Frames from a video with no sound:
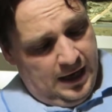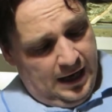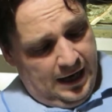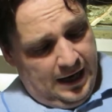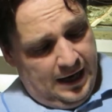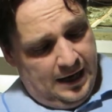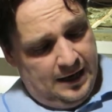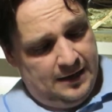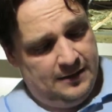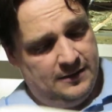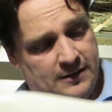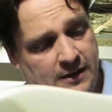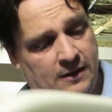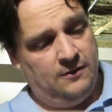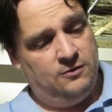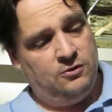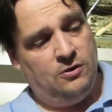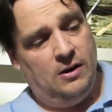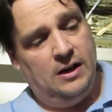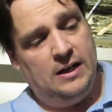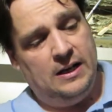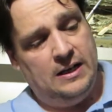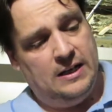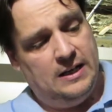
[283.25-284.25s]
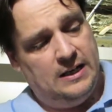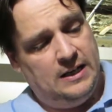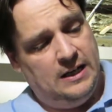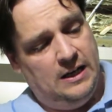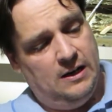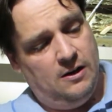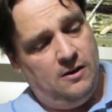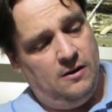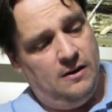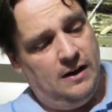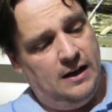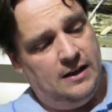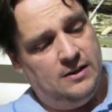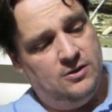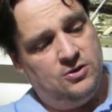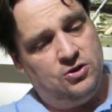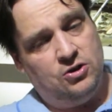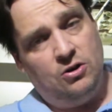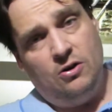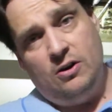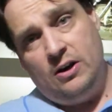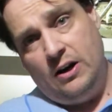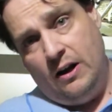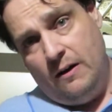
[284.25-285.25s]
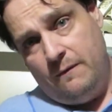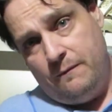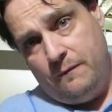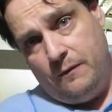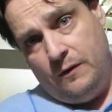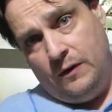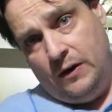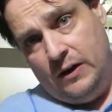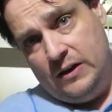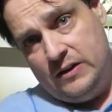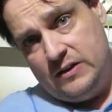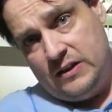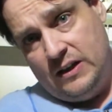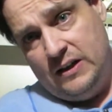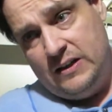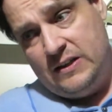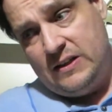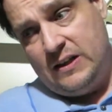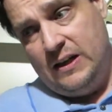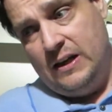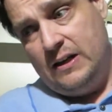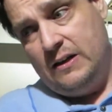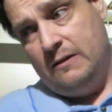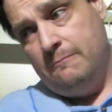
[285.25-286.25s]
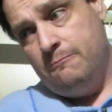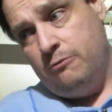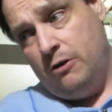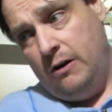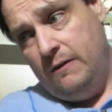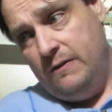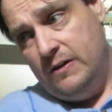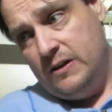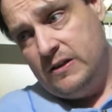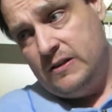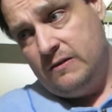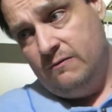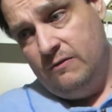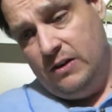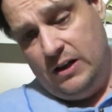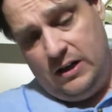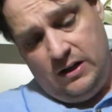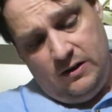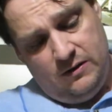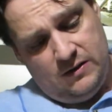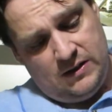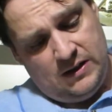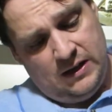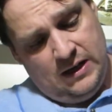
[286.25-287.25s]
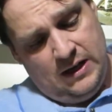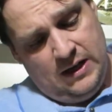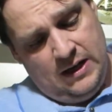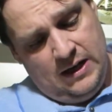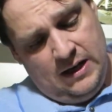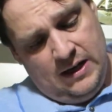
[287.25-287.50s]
and I tried it in here, and sure enough, as I said in previous videos,